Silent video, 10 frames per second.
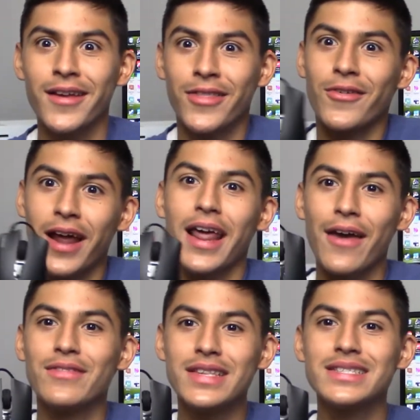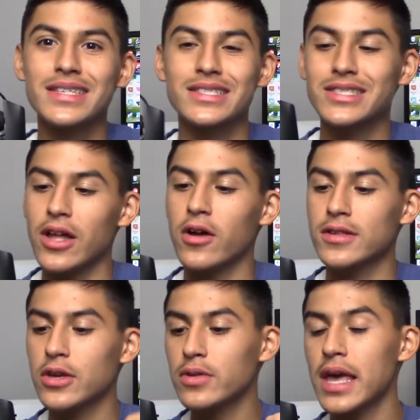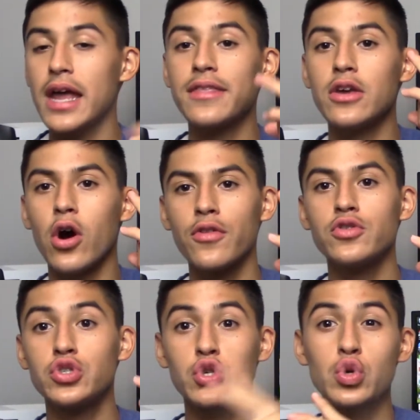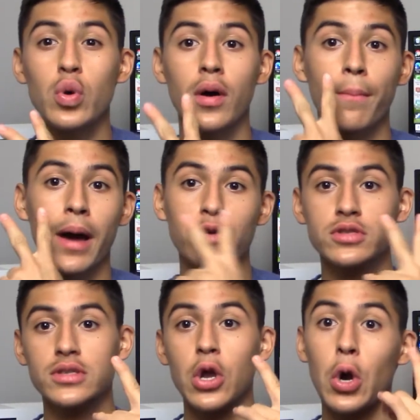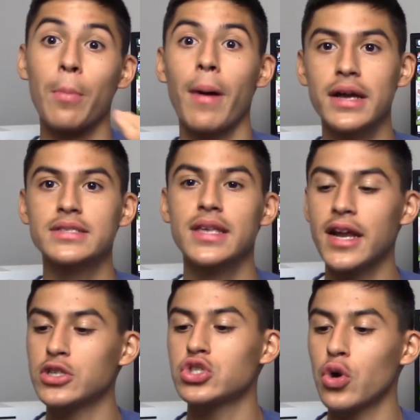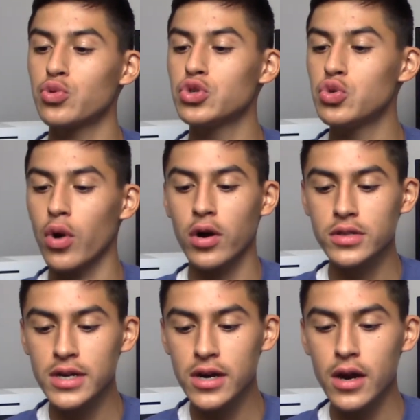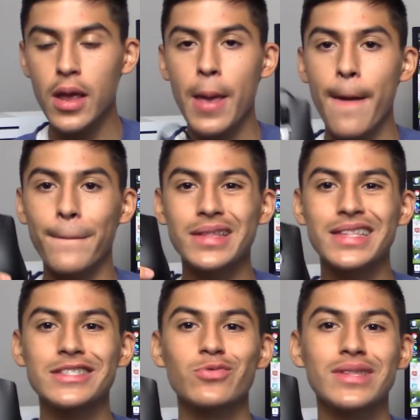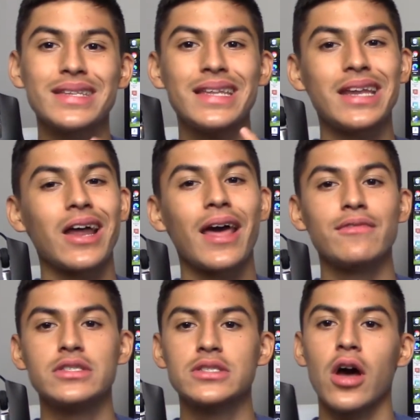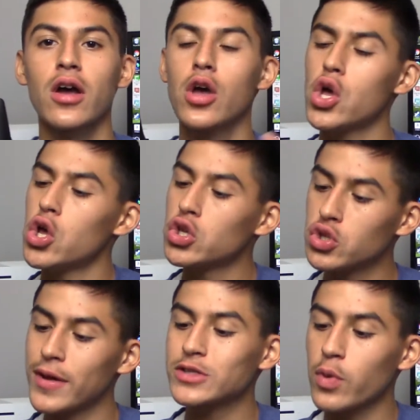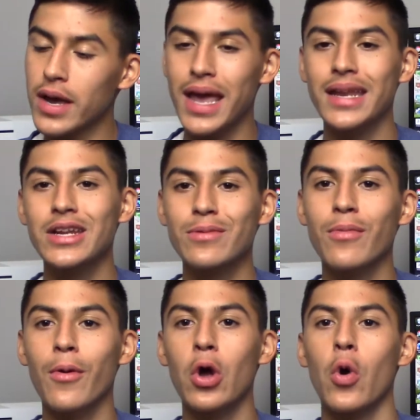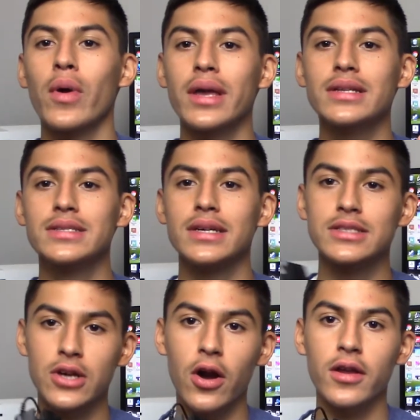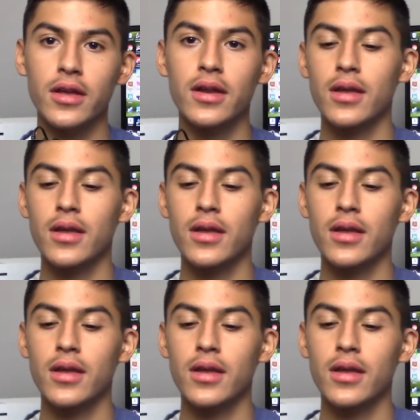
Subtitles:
They're not having these in stock. They only had the other two mice that I showed you earlier, but this one they did not have in stock. So that's why I ended up going to Target.